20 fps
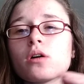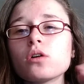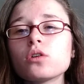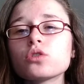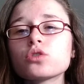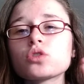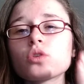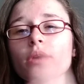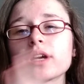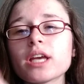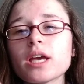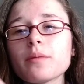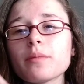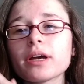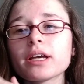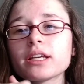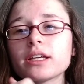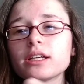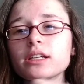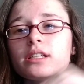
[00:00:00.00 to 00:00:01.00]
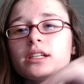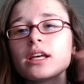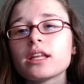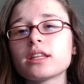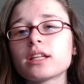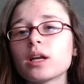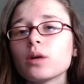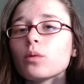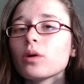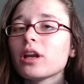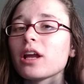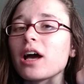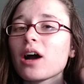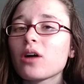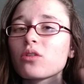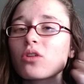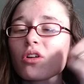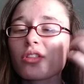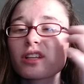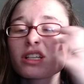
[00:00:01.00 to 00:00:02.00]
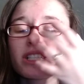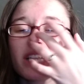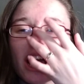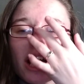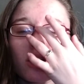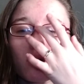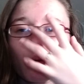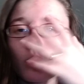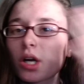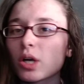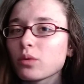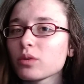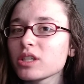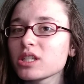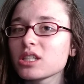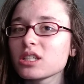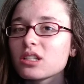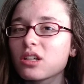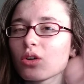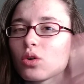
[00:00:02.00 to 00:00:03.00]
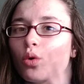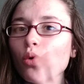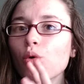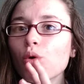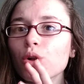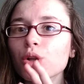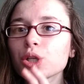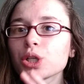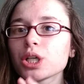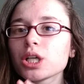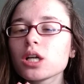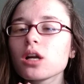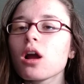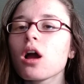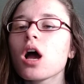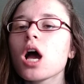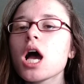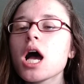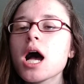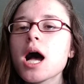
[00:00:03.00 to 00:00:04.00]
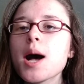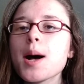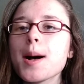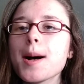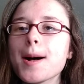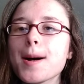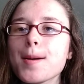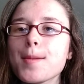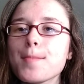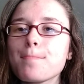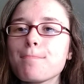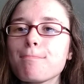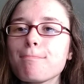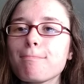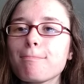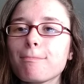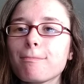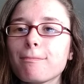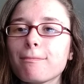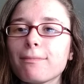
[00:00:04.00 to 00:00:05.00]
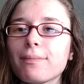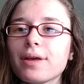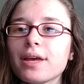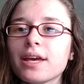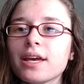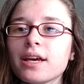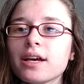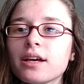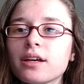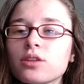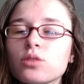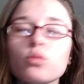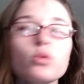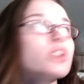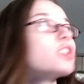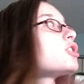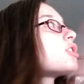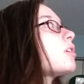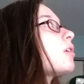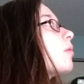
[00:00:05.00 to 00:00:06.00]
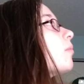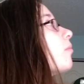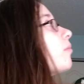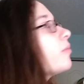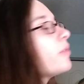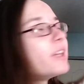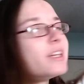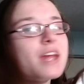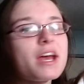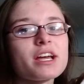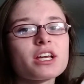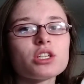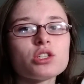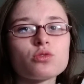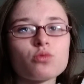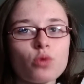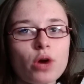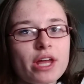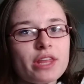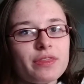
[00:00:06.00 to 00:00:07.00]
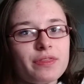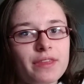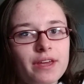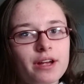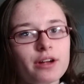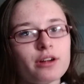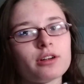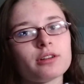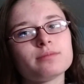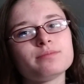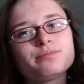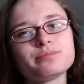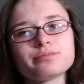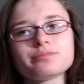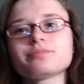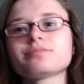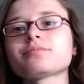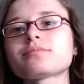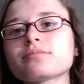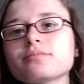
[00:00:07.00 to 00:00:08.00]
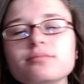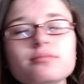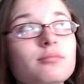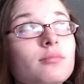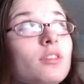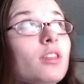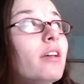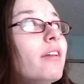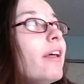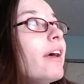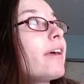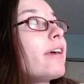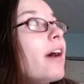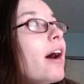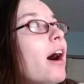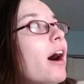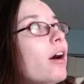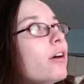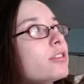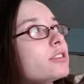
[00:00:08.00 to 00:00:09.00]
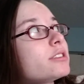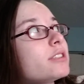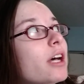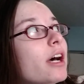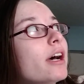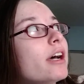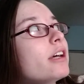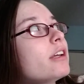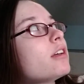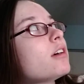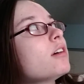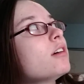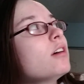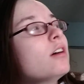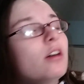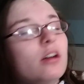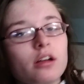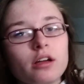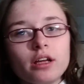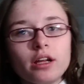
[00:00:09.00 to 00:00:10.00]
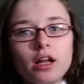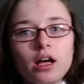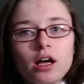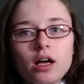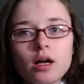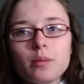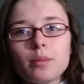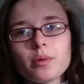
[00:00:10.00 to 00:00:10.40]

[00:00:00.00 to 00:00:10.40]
So I came back in, and then I went out on the deck where it was cooler, um, and which the deck is right there, like outside and up,